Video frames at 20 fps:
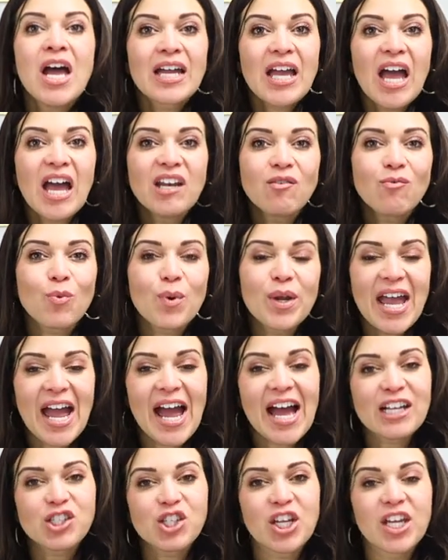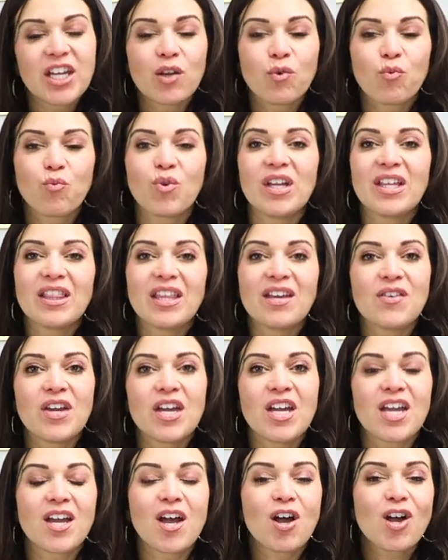kind of rehashing and
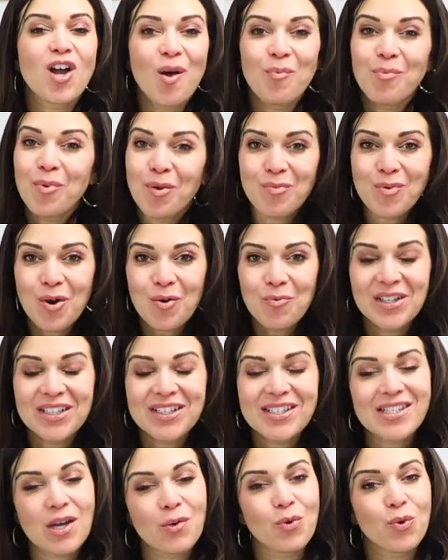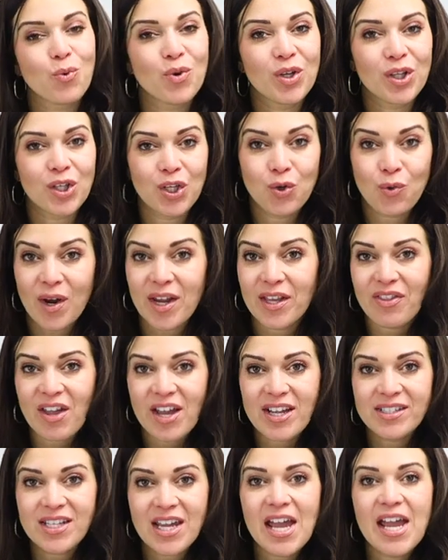reliving a couple of moments that were really great
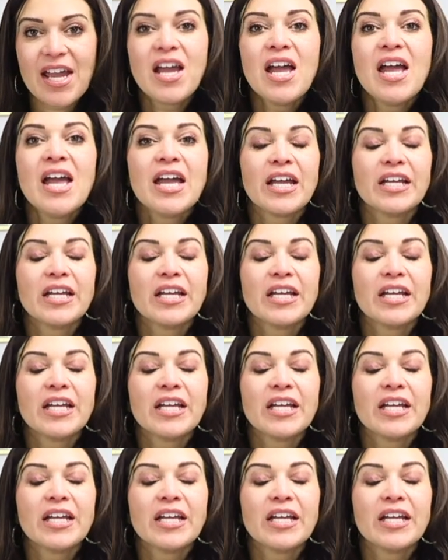that day.